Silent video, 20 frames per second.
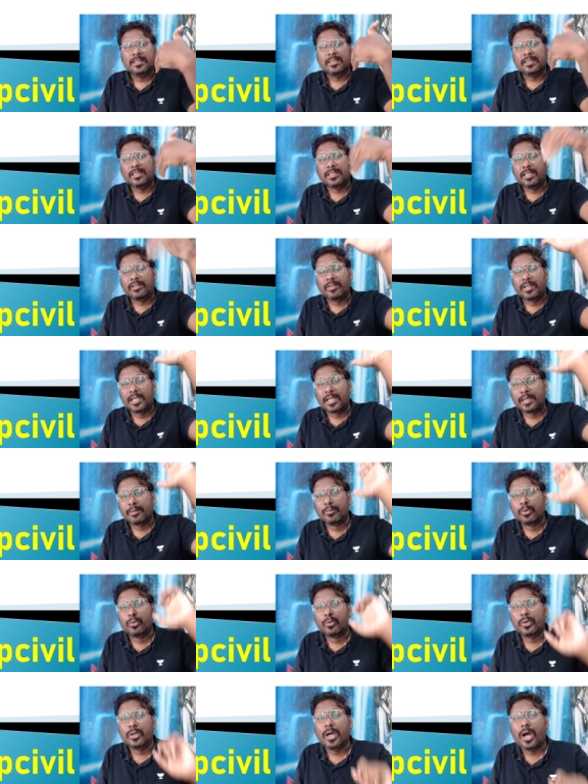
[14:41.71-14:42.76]
they will
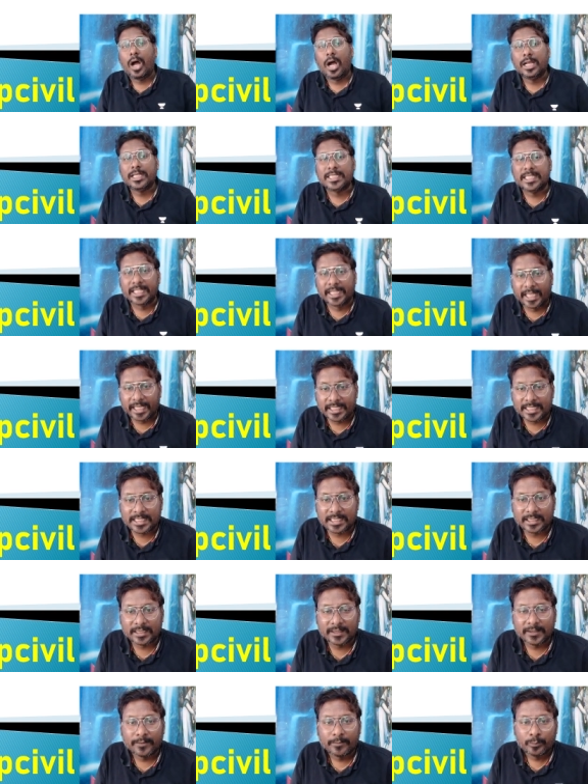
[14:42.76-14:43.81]
removed, oxidized
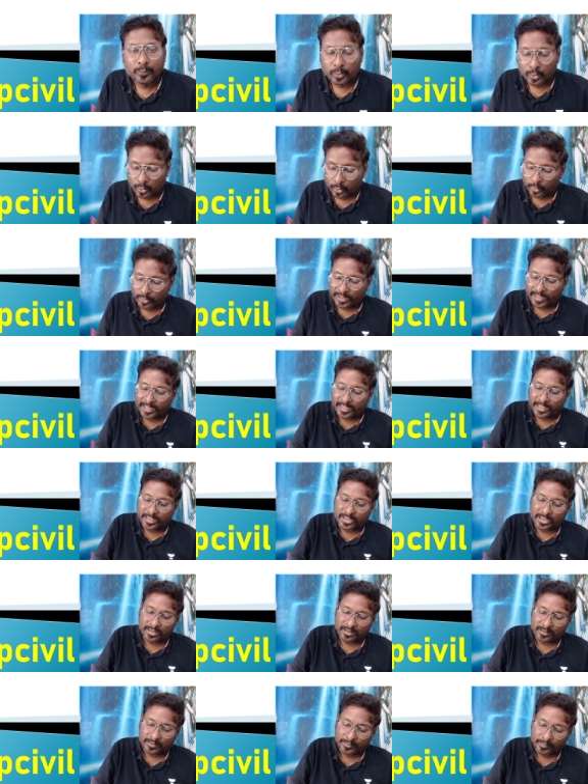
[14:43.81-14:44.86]
through
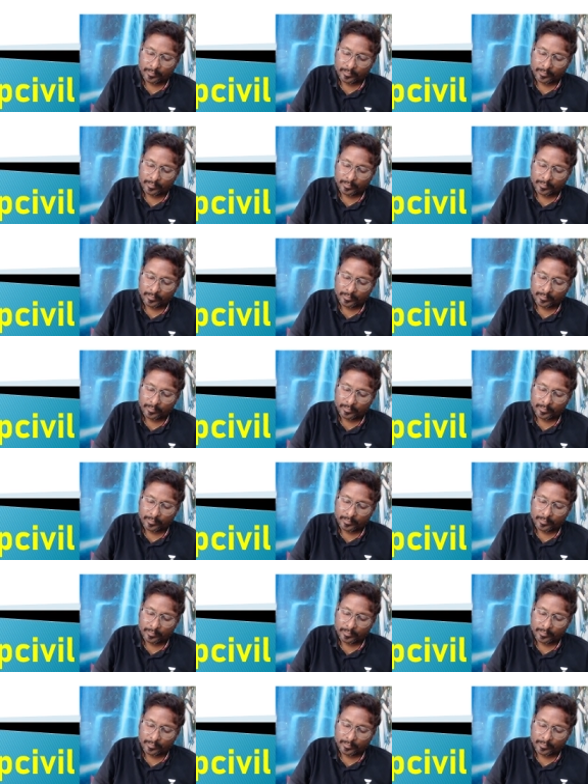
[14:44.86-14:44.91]
aeration.